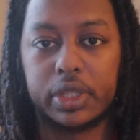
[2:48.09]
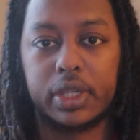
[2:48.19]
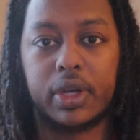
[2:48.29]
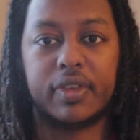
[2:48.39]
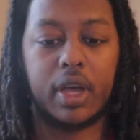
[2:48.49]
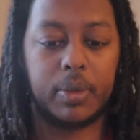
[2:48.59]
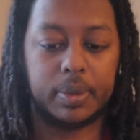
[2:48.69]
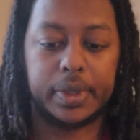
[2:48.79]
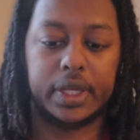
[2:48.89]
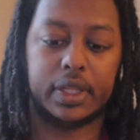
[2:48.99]
and they don't have Apple
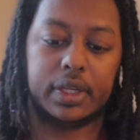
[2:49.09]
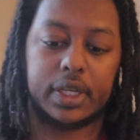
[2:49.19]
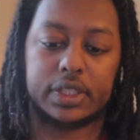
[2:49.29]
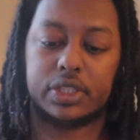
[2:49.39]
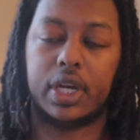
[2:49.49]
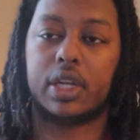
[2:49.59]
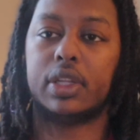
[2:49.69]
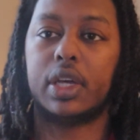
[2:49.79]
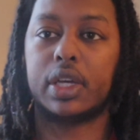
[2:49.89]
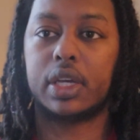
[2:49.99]
Pay, then I guess you're out of
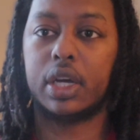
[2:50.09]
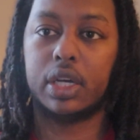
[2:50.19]
luck.